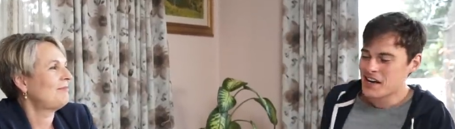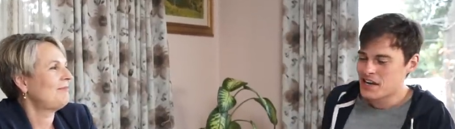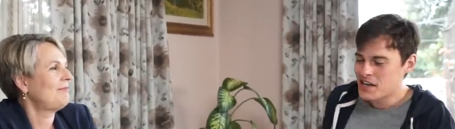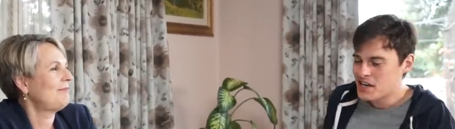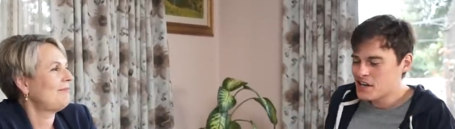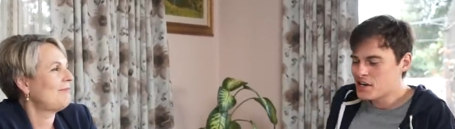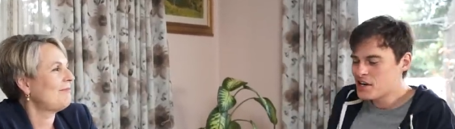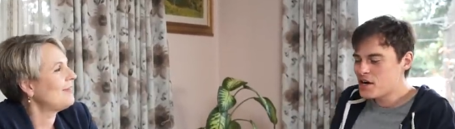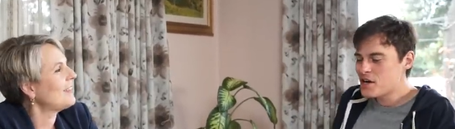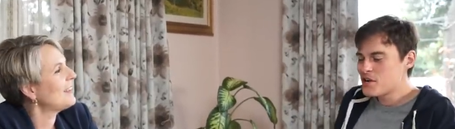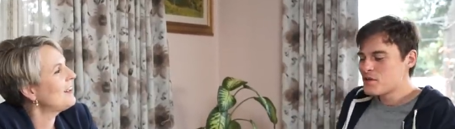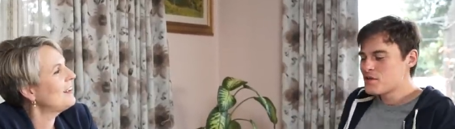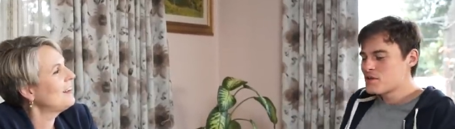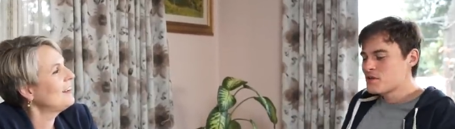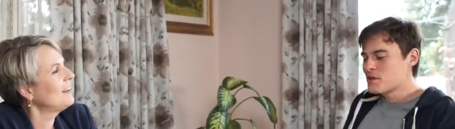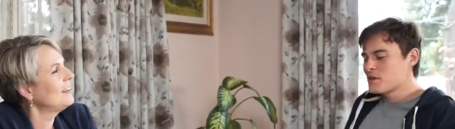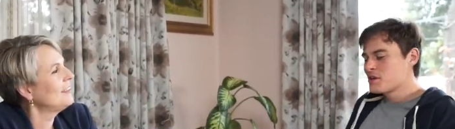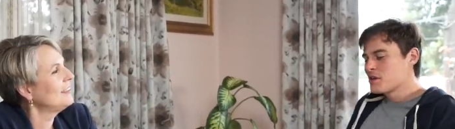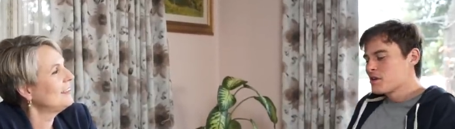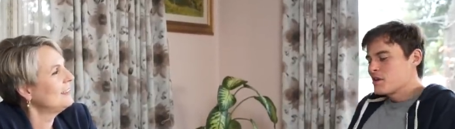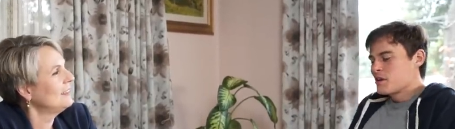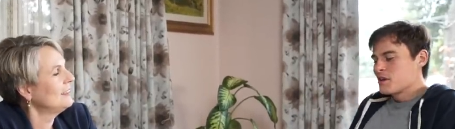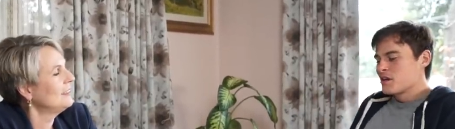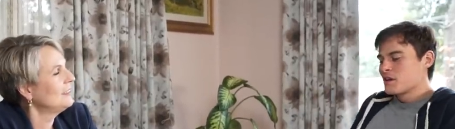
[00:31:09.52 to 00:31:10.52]
Speaker 1: you know,
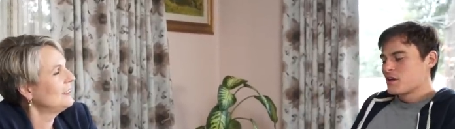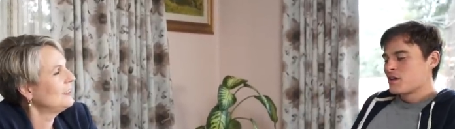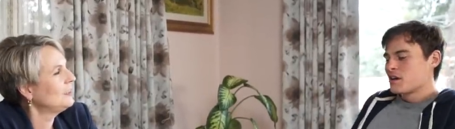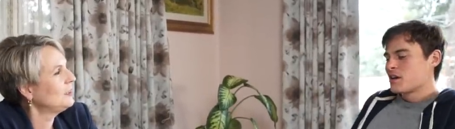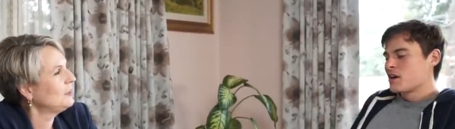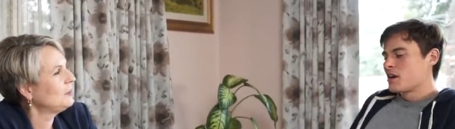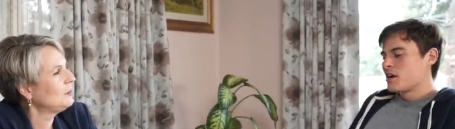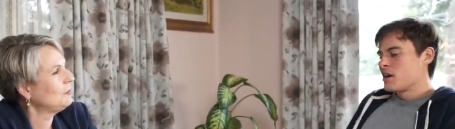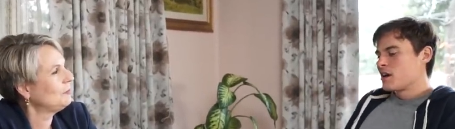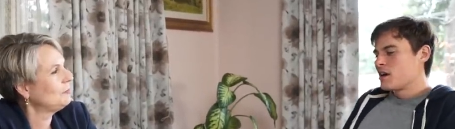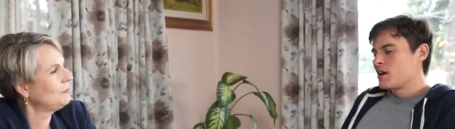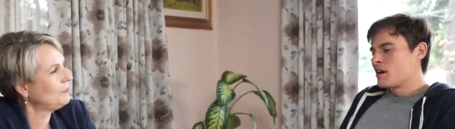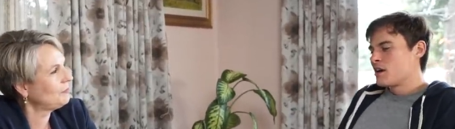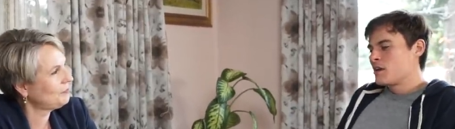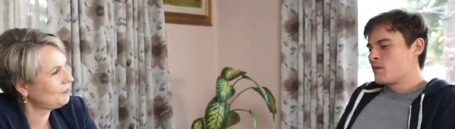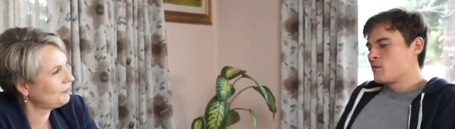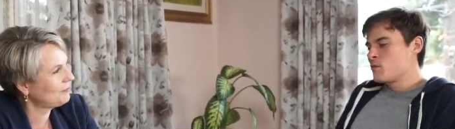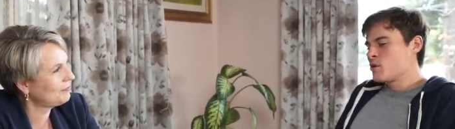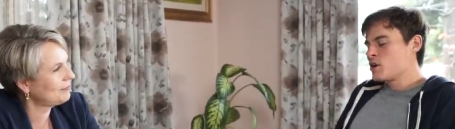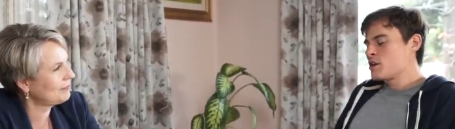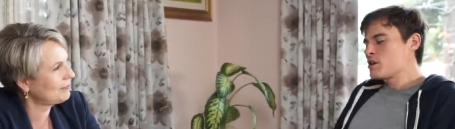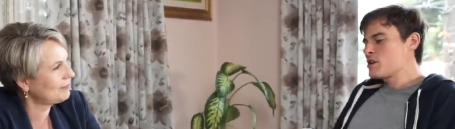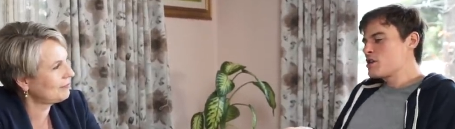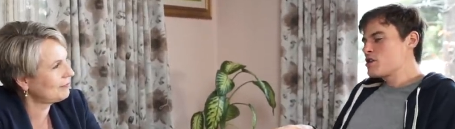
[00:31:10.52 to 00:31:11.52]

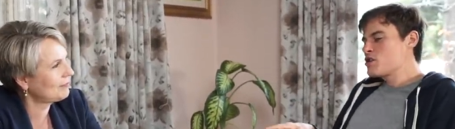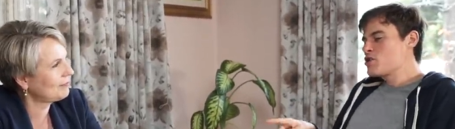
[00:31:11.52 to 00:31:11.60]
what do